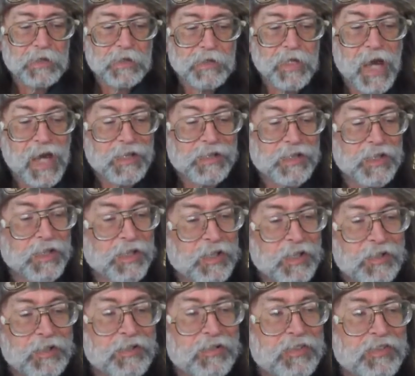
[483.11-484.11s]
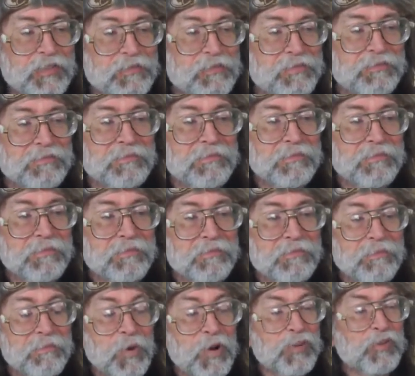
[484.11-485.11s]
Nonlinear is
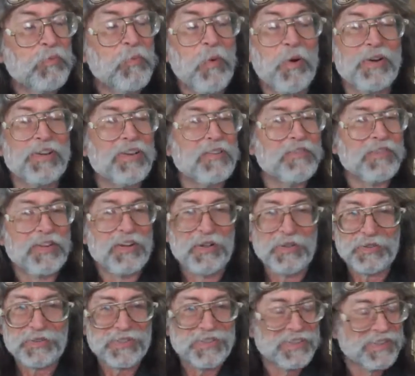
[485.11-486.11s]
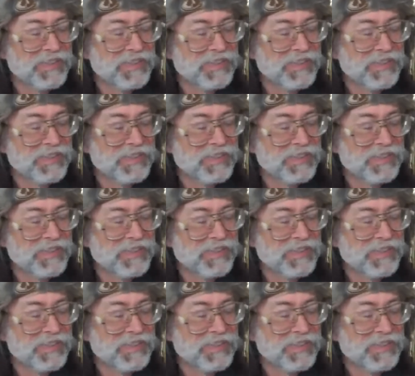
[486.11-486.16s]
much more difficult